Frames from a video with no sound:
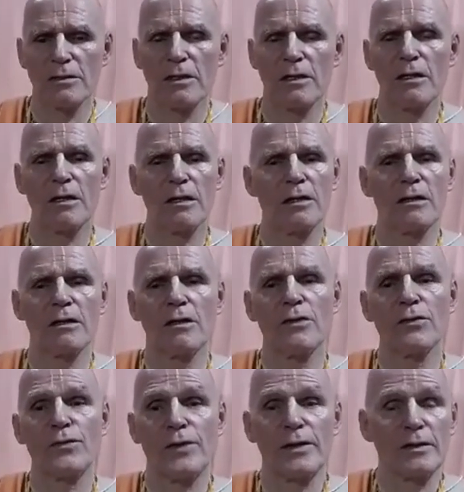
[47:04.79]

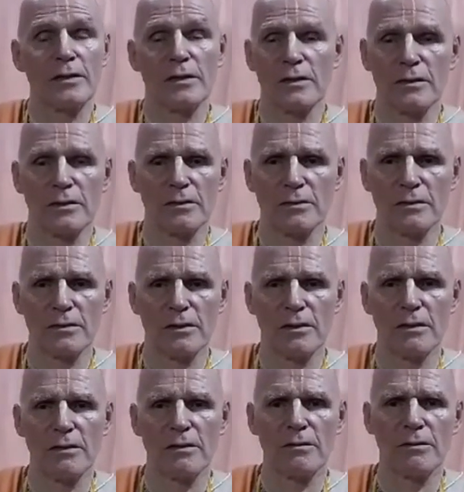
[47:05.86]
offending
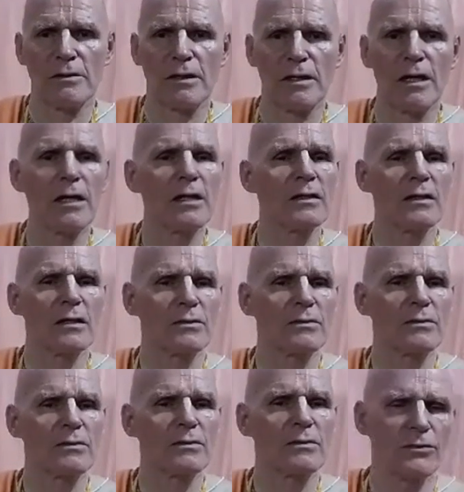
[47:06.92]
any other
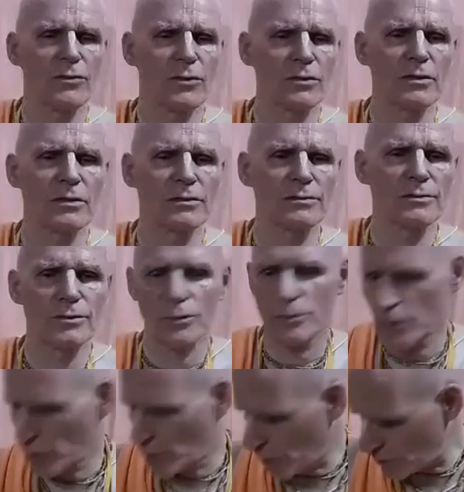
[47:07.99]
devotee. So it's
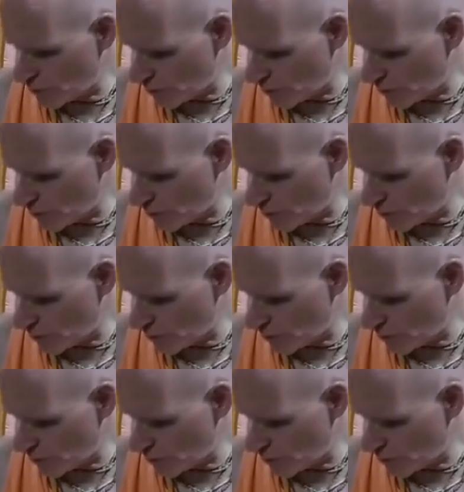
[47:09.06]
a question